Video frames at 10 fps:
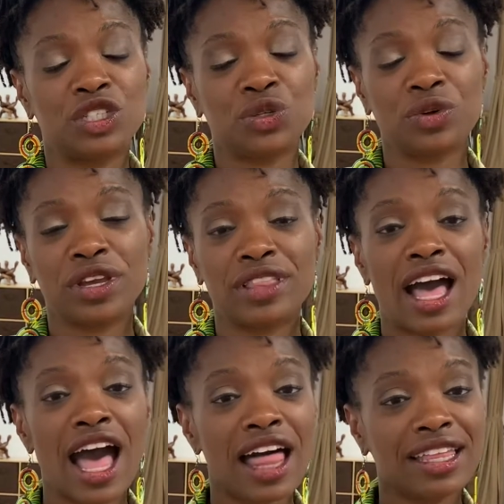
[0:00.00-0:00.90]
during the
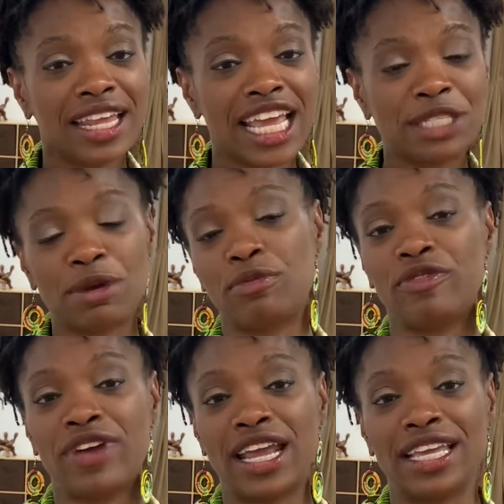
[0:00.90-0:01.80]
holidays by
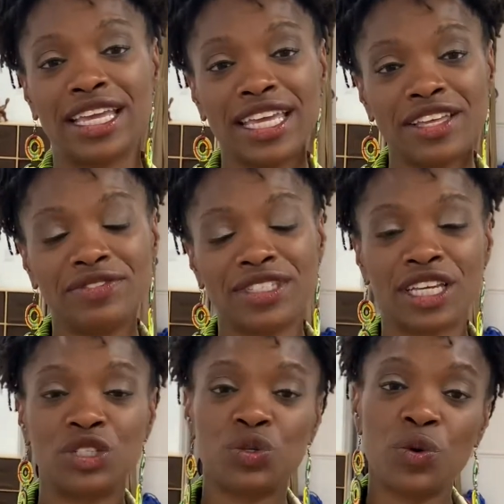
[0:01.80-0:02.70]
providing gifts
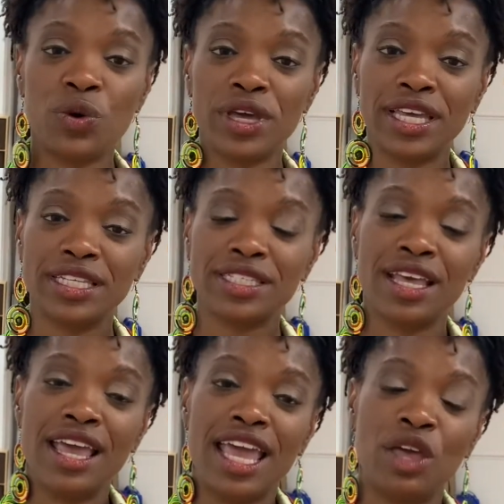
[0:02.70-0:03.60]
and toys.
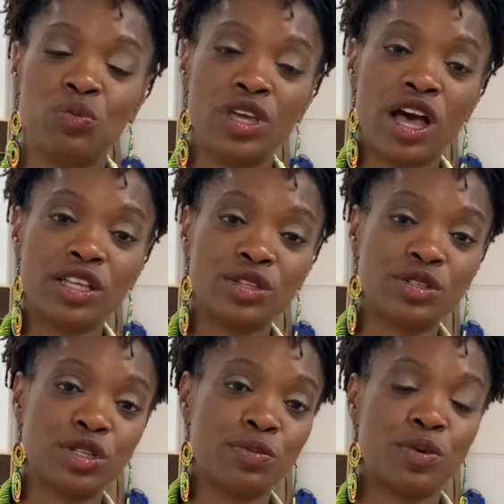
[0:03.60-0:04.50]
And we also
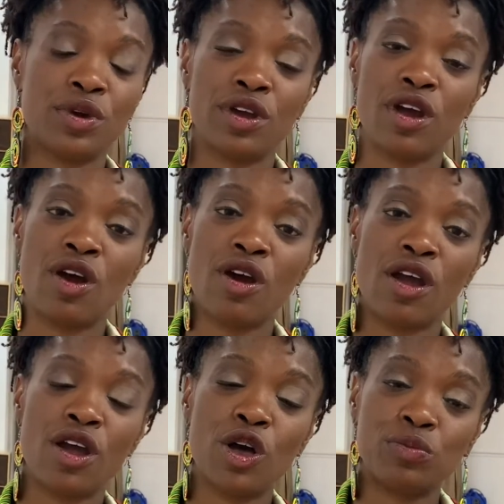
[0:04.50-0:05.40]
support
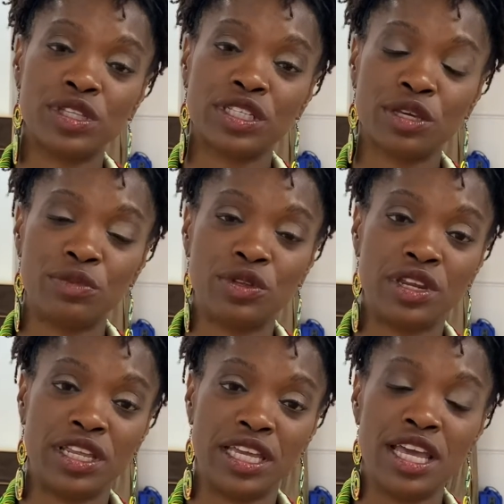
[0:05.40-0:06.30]
our homeless
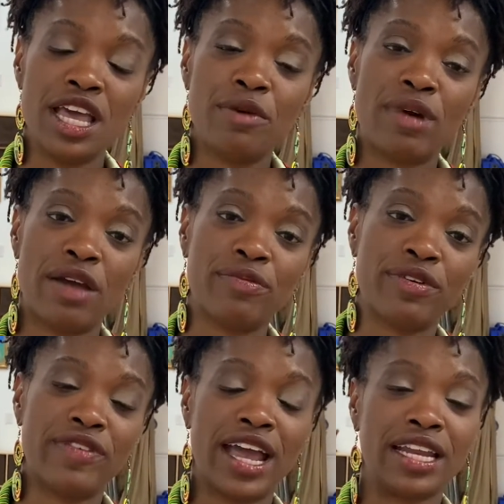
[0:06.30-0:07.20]
community by
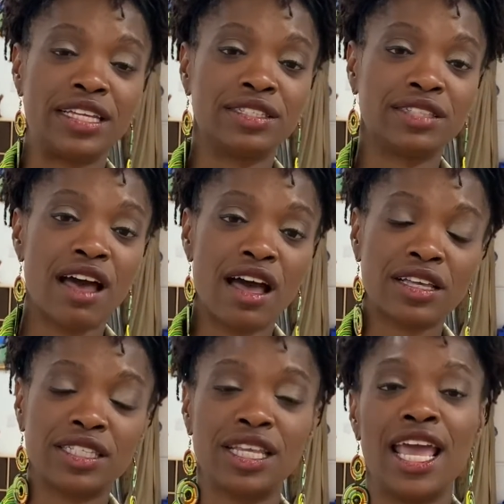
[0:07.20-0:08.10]
providing
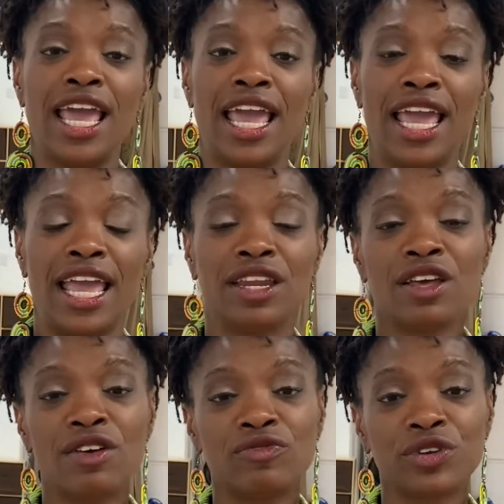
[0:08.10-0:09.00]
socks and
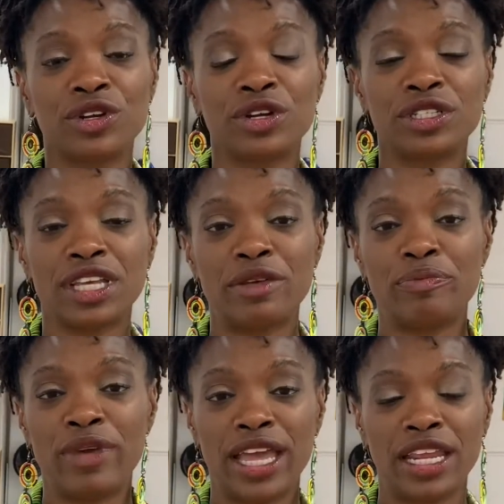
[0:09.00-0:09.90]
comforters
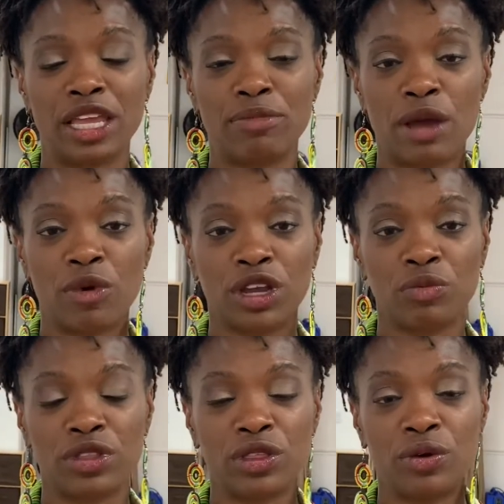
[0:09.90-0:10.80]
and bedding by working
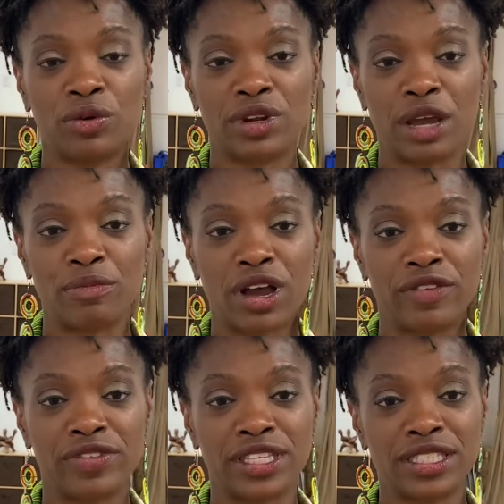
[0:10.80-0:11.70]
with local
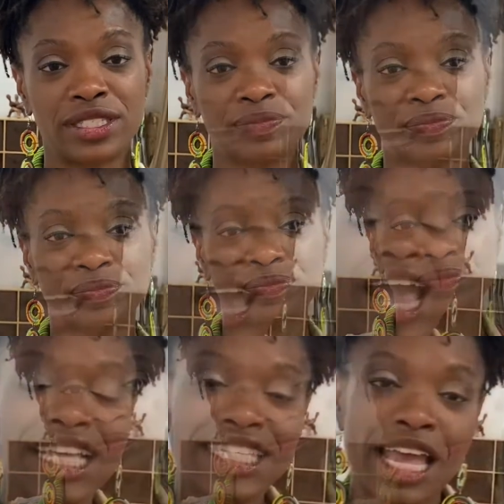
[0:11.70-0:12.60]
nonprofits.
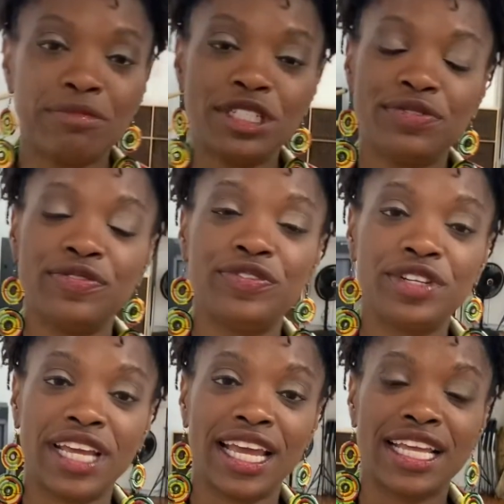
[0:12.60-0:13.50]
I established Fit for
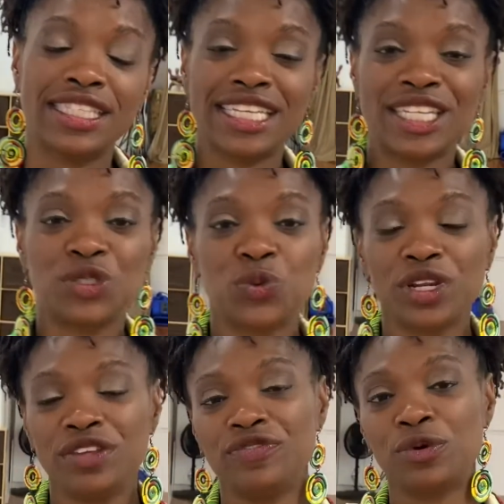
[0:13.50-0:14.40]
Dance in
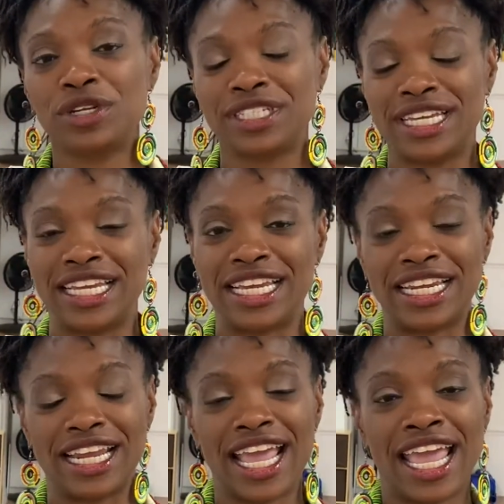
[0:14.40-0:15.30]

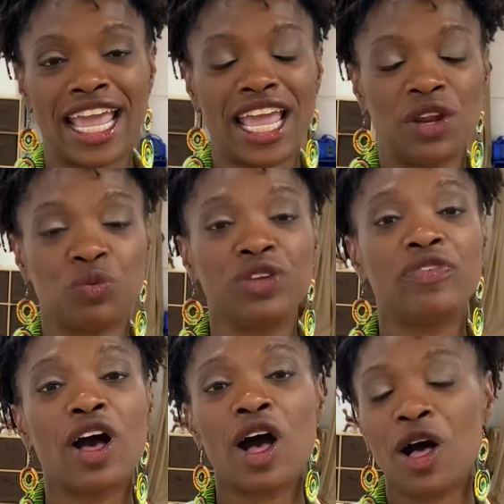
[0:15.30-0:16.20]
2014 and we've
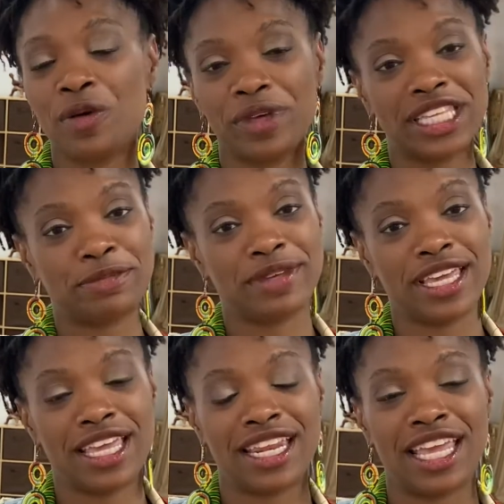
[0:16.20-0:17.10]
always
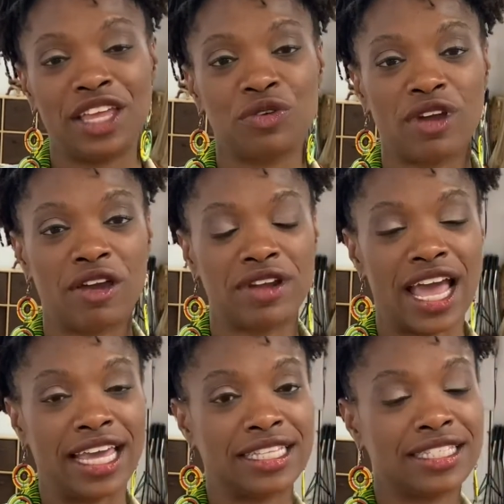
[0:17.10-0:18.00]
been in Crown
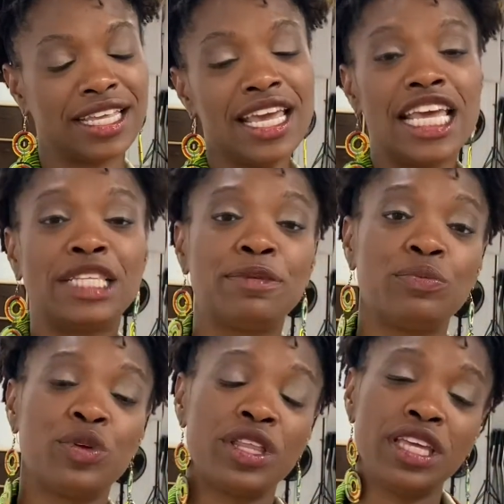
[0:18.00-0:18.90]
Heights. It's been
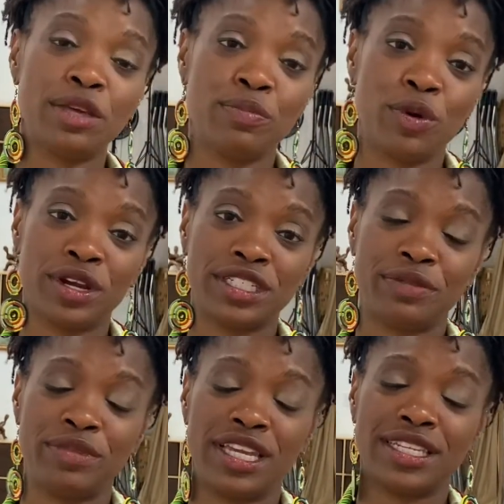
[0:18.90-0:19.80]
really important to
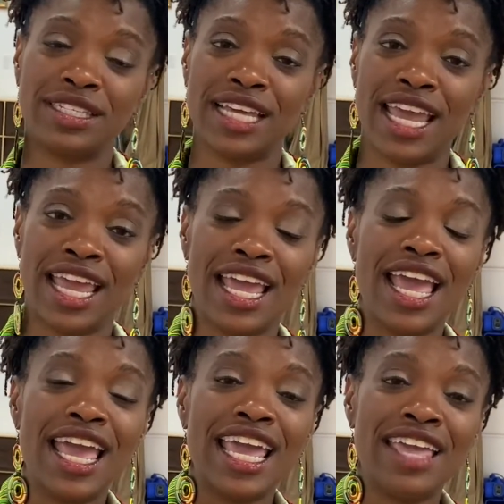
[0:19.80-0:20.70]
me to stay
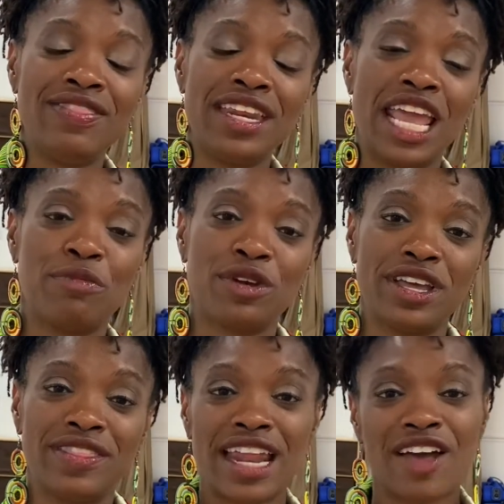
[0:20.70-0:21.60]
in the
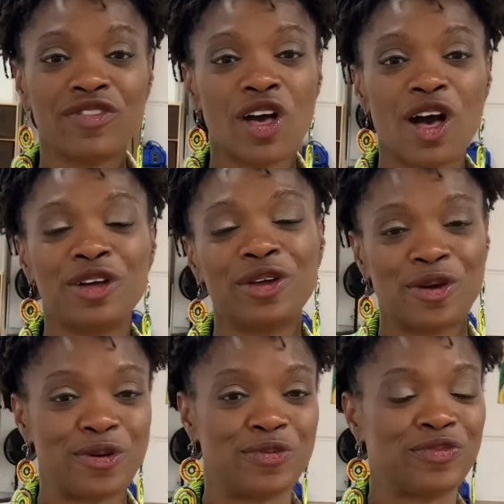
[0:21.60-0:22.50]
neighborhood that I've called
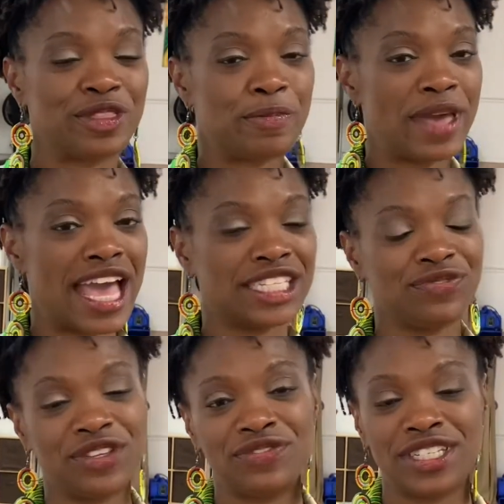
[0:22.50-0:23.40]
home for the past
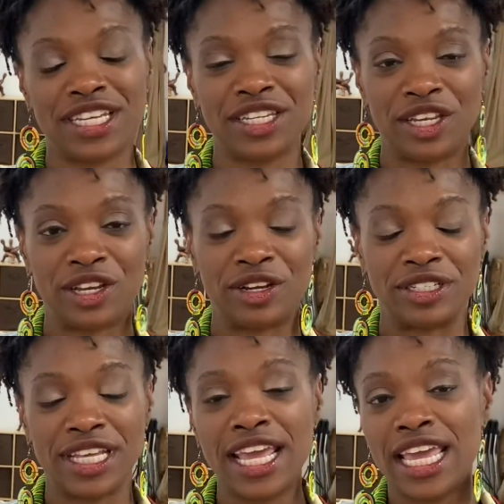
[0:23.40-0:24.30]
15
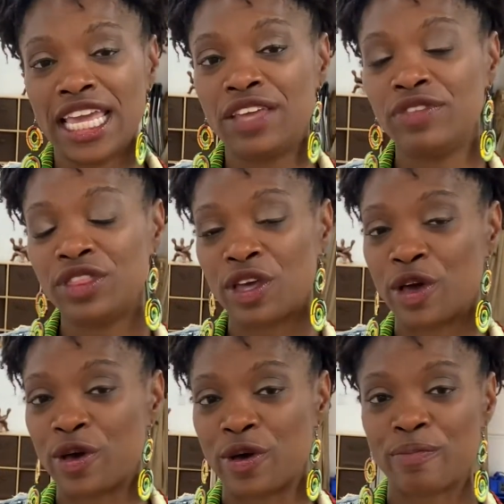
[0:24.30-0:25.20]
years, even
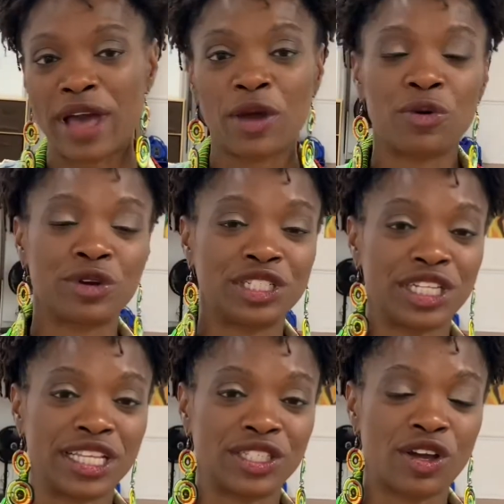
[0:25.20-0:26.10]
though my
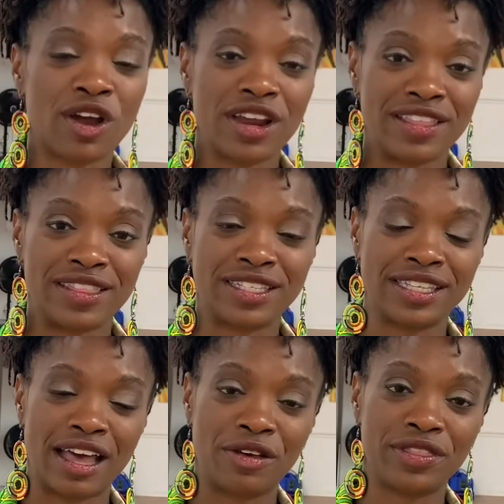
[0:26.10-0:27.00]
origins are in the South